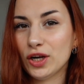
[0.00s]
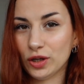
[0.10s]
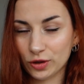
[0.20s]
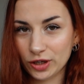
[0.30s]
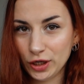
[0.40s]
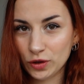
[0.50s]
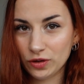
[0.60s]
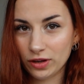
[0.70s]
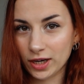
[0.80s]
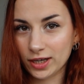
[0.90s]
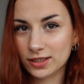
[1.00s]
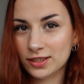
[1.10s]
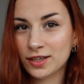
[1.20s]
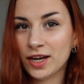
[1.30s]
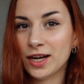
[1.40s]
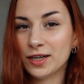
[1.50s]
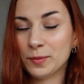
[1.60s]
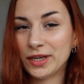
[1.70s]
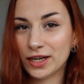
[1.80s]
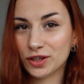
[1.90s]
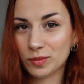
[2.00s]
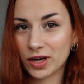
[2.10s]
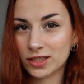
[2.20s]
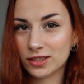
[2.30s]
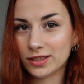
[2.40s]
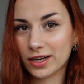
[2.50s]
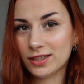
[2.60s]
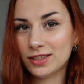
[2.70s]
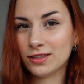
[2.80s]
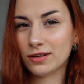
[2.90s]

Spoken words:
learning new things, the beginner mindset.